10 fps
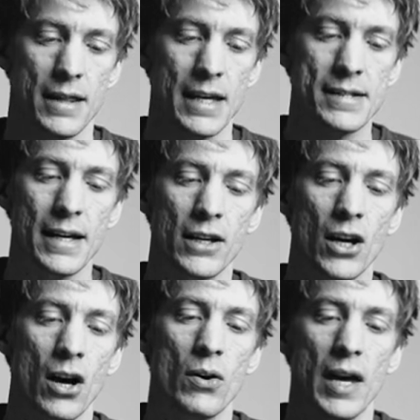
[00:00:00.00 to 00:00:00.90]
these then
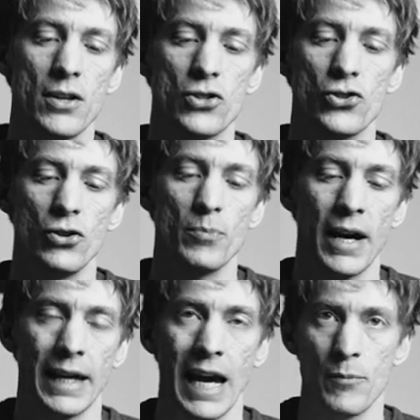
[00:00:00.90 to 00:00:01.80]
go into
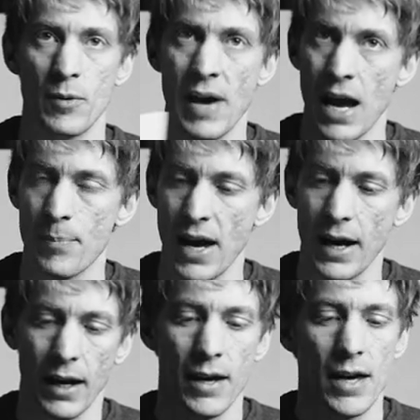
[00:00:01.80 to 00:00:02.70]
my camera
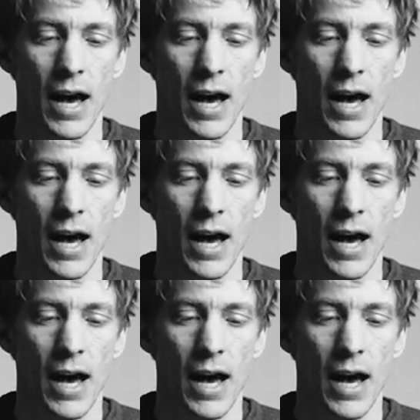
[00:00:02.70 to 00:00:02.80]
backpack.